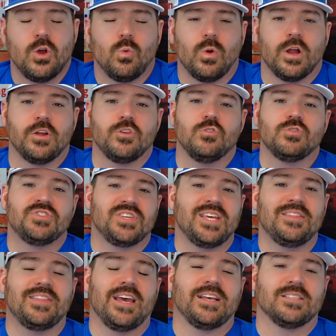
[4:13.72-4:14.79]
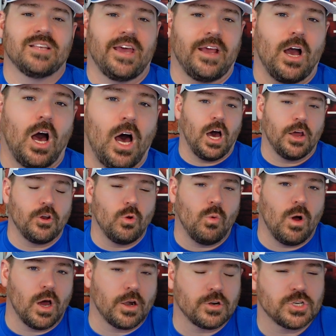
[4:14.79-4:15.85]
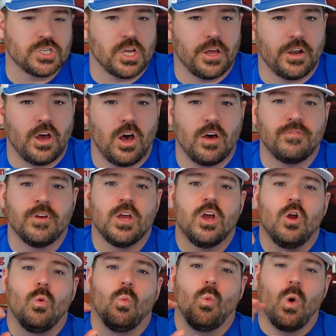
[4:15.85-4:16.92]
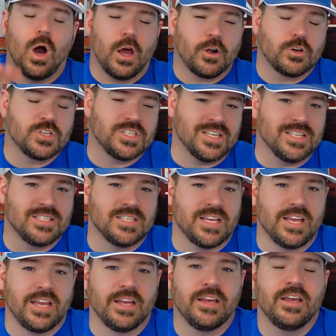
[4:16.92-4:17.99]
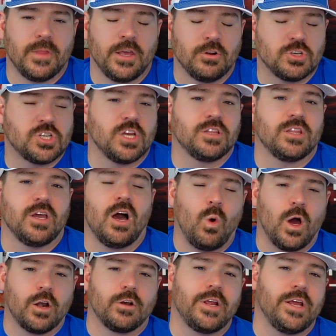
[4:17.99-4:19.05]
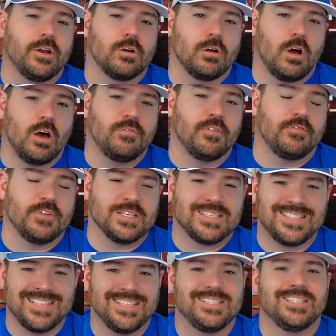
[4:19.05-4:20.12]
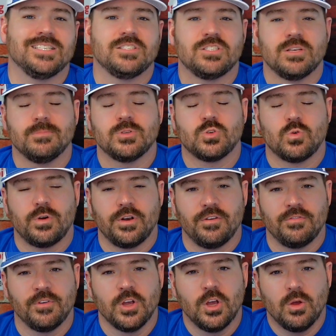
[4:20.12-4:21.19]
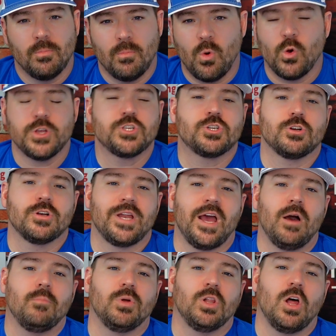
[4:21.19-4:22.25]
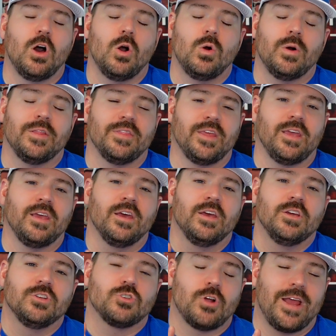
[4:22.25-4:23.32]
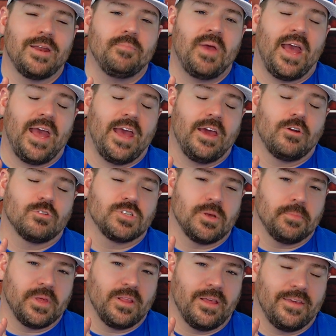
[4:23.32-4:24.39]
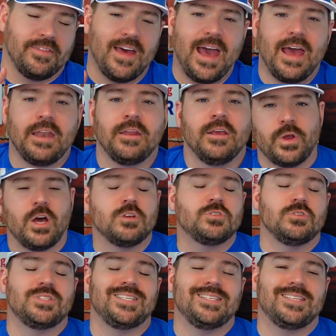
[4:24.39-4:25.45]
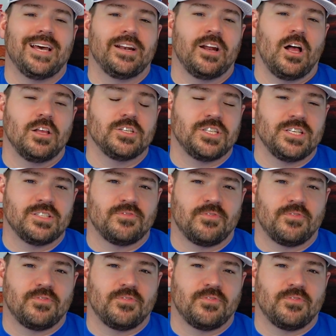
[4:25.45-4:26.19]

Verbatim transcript: where you see things like auto water shutoff, water sensing. It'll shut the water heater off if it senses some sort of moisture down below in the drain pan or something like that. We also see technologies